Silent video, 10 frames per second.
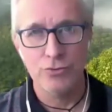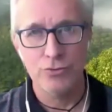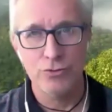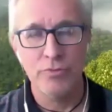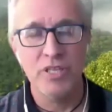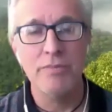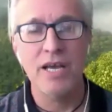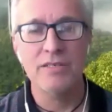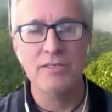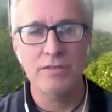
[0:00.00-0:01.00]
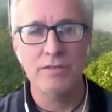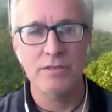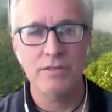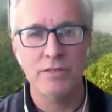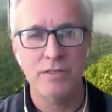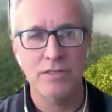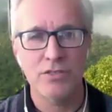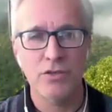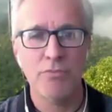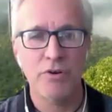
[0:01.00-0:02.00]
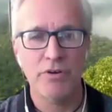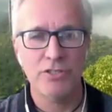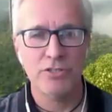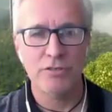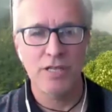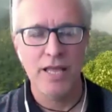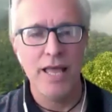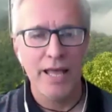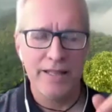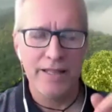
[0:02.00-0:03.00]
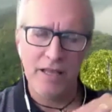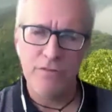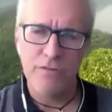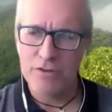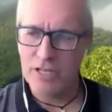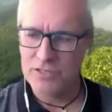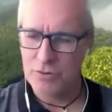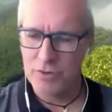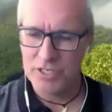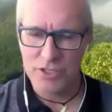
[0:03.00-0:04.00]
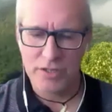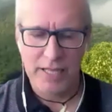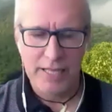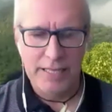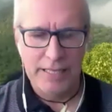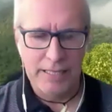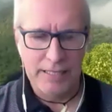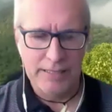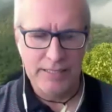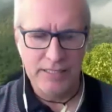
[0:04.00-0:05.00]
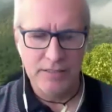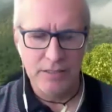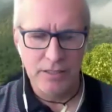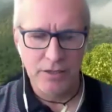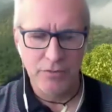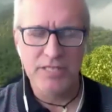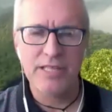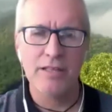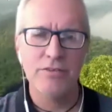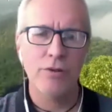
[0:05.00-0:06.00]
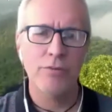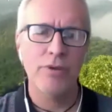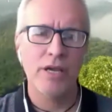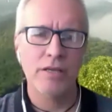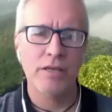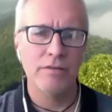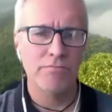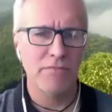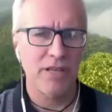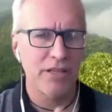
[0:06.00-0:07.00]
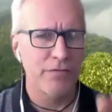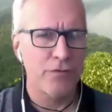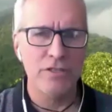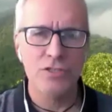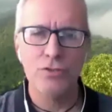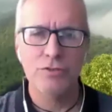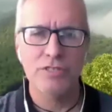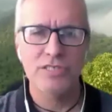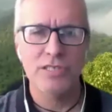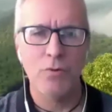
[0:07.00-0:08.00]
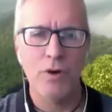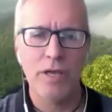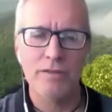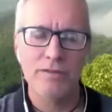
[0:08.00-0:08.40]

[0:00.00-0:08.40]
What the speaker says: minimize the temperature. And I have another question. Did Greta Thunberg influenced you in some ways?